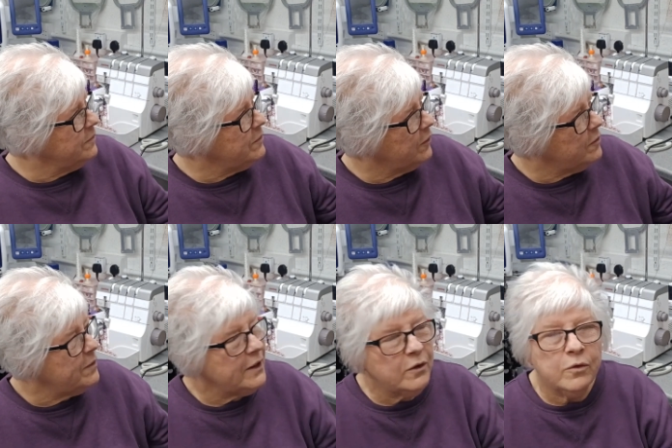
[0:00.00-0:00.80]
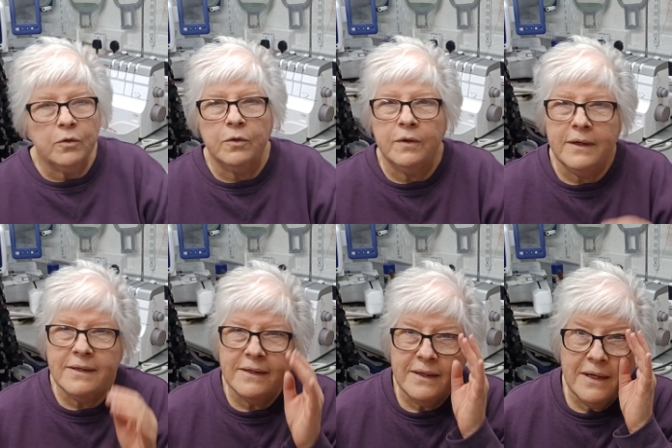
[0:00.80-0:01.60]
Beyond the Pink Door
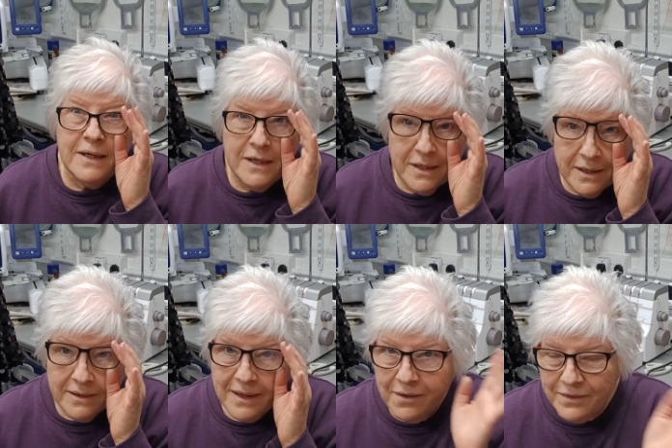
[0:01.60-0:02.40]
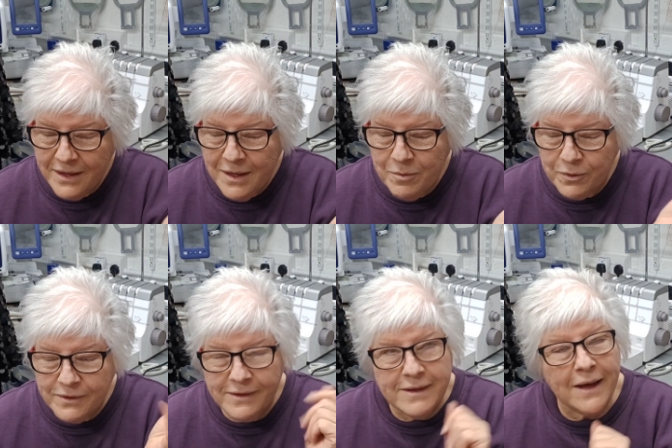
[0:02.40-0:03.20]
is out of the ebook
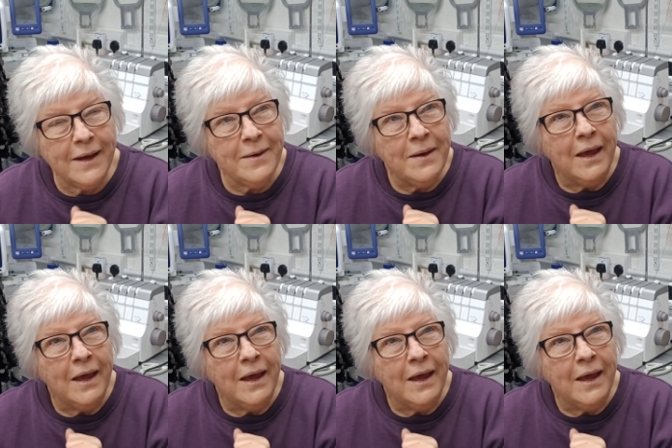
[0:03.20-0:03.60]
today.